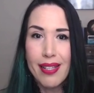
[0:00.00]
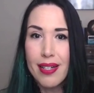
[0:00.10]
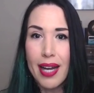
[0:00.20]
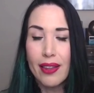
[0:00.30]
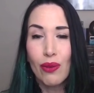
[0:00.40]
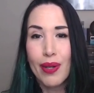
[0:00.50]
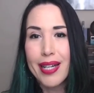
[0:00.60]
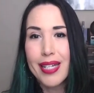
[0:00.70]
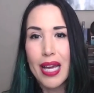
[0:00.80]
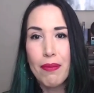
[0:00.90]
not the right
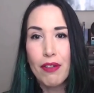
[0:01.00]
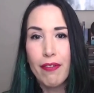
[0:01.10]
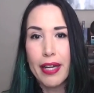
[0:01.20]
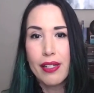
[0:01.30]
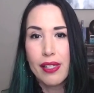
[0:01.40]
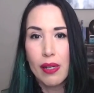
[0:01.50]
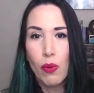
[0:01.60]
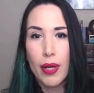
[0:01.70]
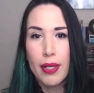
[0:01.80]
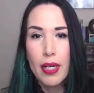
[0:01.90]
time to find
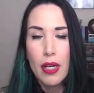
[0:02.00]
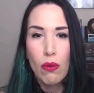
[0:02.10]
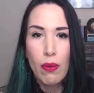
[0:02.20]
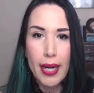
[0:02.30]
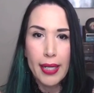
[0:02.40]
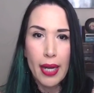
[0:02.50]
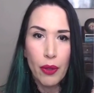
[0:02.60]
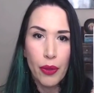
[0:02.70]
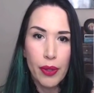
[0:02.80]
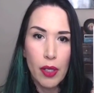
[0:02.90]
someone. Right now,
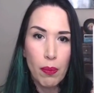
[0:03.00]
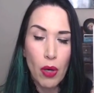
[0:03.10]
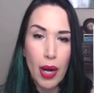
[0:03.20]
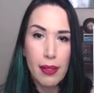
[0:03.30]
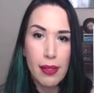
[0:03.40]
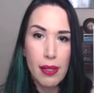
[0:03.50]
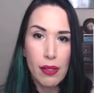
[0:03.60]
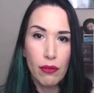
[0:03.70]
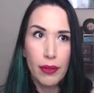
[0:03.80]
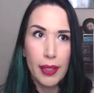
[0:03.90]
you're in a process
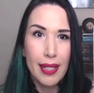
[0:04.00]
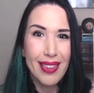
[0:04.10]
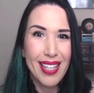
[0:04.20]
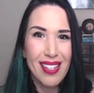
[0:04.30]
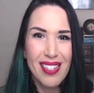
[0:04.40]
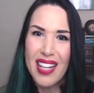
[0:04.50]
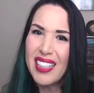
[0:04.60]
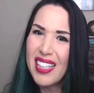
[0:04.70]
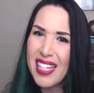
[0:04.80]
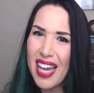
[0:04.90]
of really things
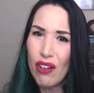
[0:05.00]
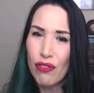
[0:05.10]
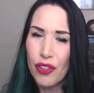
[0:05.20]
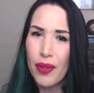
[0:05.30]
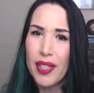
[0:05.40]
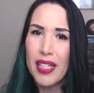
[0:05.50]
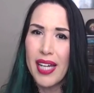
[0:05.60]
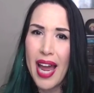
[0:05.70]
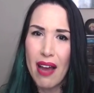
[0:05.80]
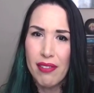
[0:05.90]
settling down. You need to
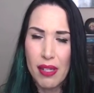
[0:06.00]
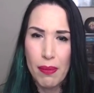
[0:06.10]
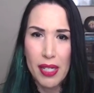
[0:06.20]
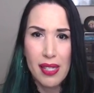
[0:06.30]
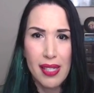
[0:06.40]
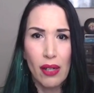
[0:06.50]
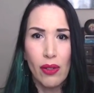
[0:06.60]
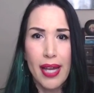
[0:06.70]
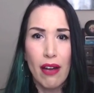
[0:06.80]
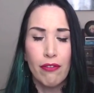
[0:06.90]
have some things settle
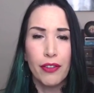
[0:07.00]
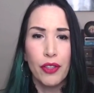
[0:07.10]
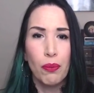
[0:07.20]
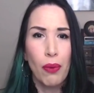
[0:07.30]
down for you.